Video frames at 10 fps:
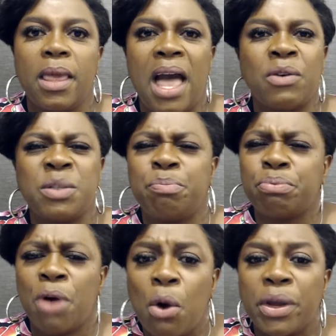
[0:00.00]
I was
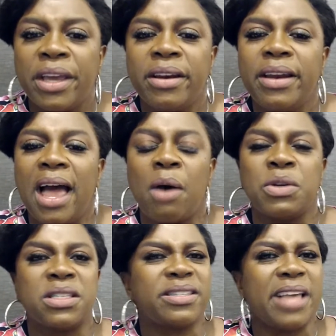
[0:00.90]
broken. I
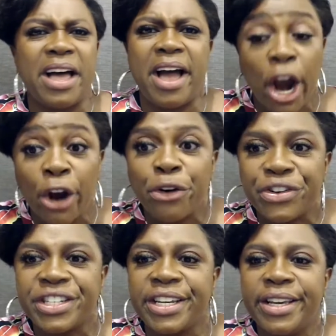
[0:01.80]
was
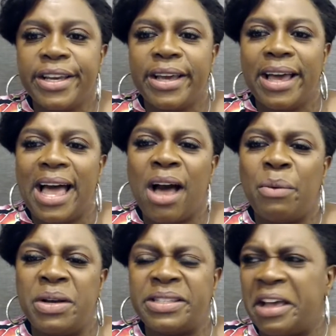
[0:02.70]
hurt. I was